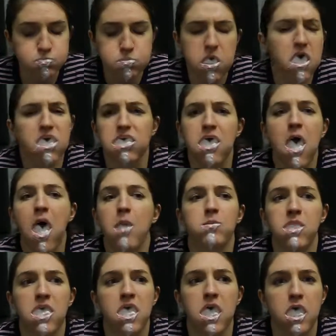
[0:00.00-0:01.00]
They're like,
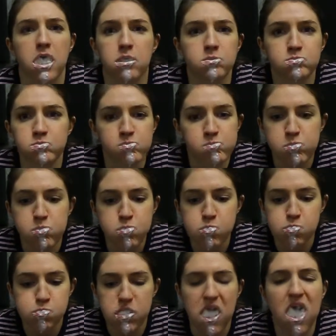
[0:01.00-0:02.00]
come here!
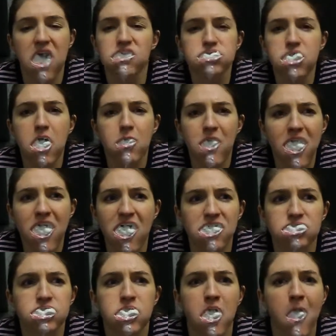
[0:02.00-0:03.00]
SOS!